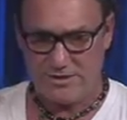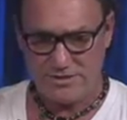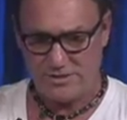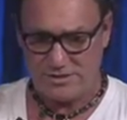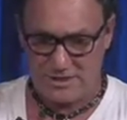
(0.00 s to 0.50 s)

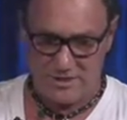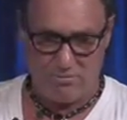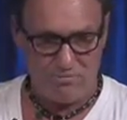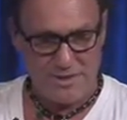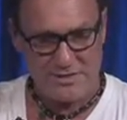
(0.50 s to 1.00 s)
geez,
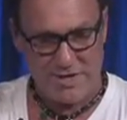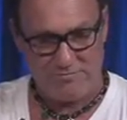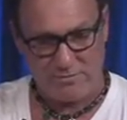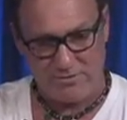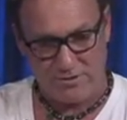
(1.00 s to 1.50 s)

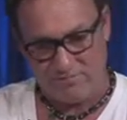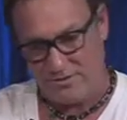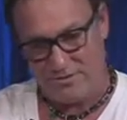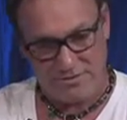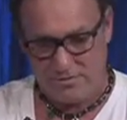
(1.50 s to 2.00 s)
Metcalfe out there, if
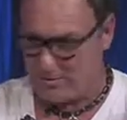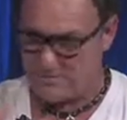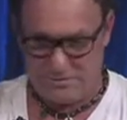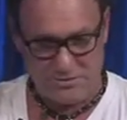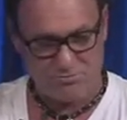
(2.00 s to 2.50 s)
he's